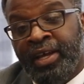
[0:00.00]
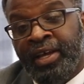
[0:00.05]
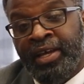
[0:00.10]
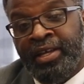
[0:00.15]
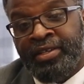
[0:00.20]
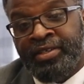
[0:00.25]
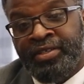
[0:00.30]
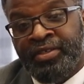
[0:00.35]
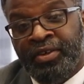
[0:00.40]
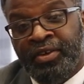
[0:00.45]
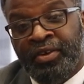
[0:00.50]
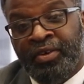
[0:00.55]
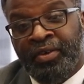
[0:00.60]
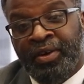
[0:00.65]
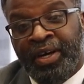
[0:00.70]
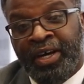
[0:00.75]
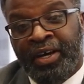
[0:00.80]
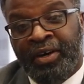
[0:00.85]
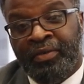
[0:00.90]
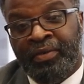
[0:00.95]
And
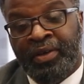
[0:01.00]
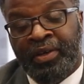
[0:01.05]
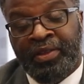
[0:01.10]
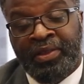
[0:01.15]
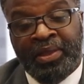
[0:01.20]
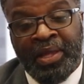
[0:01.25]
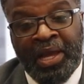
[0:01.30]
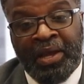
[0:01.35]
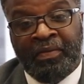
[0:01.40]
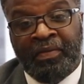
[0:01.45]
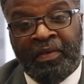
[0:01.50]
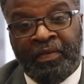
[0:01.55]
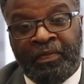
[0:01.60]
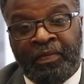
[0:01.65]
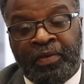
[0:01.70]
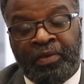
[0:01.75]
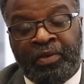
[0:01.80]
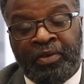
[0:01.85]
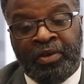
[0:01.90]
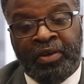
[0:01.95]
so we are thankful
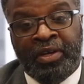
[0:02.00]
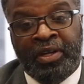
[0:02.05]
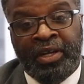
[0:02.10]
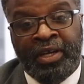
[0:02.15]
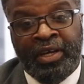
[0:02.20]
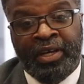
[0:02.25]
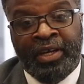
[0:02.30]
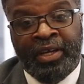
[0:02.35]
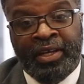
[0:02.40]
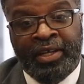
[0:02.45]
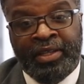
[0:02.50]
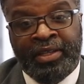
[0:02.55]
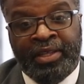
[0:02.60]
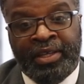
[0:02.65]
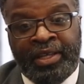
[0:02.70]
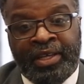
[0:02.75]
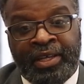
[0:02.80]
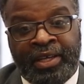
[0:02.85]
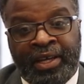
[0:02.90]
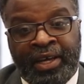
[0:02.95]
for
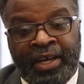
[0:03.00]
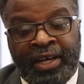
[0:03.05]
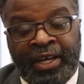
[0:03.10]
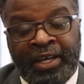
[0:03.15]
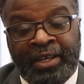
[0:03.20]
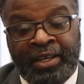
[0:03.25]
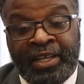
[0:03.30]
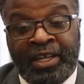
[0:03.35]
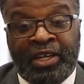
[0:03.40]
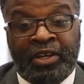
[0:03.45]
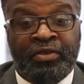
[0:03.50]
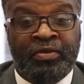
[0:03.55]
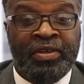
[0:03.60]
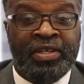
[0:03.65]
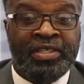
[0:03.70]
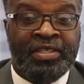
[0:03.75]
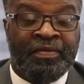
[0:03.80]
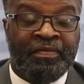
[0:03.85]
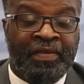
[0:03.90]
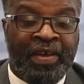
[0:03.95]
the
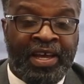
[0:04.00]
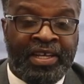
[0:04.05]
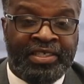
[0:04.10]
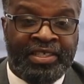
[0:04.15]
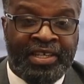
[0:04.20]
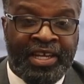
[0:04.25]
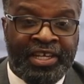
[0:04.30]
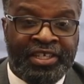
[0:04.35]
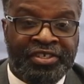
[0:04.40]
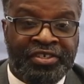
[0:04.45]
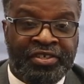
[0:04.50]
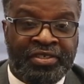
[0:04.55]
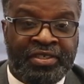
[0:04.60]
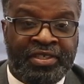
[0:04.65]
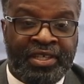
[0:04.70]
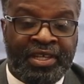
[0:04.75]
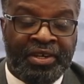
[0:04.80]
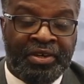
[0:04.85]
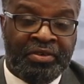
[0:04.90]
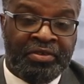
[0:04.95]
increase in
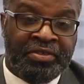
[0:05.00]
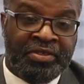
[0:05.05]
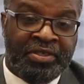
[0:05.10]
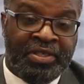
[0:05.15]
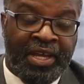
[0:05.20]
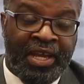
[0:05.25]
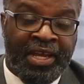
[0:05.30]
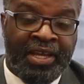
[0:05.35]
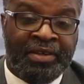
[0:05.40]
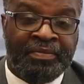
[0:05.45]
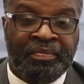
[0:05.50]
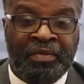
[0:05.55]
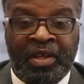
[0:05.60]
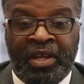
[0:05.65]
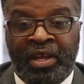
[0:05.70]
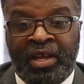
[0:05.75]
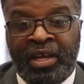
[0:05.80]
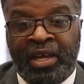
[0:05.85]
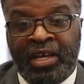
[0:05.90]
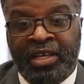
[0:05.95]
vaccinations in our state,
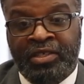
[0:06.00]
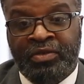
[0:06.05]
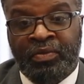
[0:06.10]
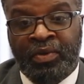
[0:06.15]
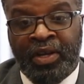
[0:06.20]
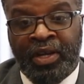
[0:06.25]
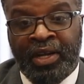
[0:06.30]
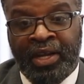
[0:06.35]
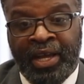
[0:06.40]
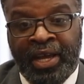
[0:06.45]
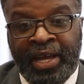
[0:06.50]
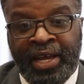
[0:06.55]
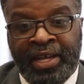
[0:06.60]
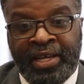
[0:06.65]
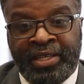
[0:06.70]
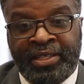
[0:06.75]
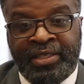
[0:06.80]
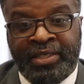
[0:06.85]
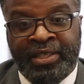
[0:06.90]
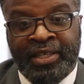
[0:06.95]
as well
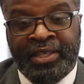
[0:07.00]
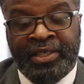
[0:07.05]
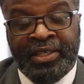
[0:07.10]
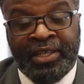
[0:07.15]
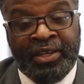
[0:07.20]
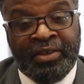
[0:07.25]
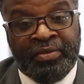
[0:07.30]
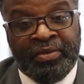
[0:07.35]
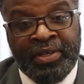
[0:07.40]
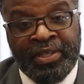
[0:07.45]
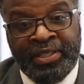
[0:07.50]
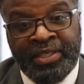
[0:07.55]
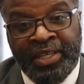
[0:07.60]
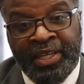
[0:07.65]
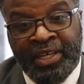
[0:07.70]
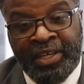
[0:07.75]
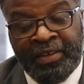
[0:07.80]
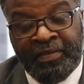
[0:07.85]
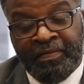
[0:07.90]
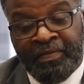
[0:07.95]
as the decrease
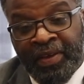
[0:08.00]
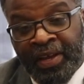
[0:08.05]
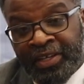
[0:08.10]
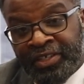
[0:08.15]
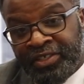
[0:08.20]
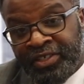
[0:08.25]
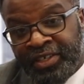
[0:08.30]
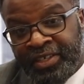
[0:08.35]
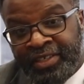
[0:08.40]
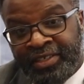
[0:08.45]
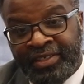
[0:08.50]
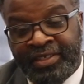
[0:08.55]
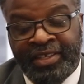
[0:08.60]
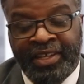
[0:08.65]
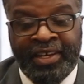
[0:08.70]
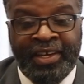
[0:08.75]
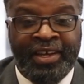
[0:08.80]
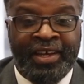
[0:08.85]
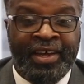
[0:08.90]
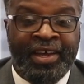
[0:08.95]
in infections.
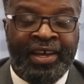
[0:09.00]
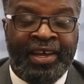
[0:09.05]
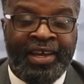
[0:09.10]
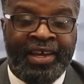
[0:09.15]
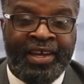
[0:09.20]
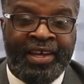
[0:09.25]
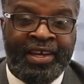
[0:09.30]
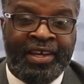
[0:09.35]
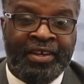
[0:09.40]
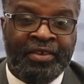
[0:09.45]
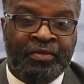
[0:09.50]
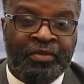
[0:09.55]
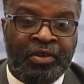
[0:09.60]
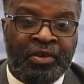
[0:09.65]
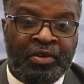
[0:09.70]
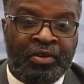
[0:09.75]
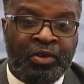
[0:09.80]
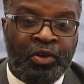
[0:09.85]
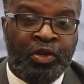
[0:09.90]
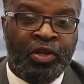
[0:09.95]
And
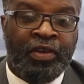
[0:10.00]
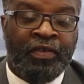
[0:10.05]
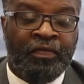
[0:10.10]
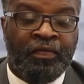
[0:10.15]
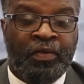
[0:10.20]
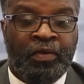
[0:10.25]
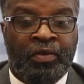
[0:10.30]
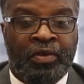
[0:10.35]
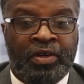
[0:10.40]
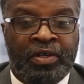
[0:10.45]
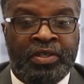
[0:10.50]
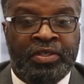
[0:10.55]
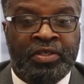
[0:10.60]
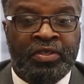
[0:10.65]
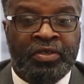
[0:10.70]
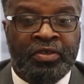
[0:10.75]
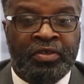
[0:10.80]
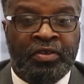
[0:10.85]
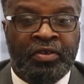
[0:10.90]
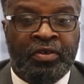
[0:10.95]
we're looking forward
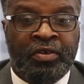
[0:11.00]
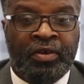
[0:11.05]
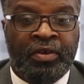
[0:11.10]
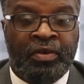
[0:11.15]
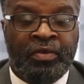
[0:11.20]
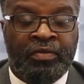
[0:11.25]
to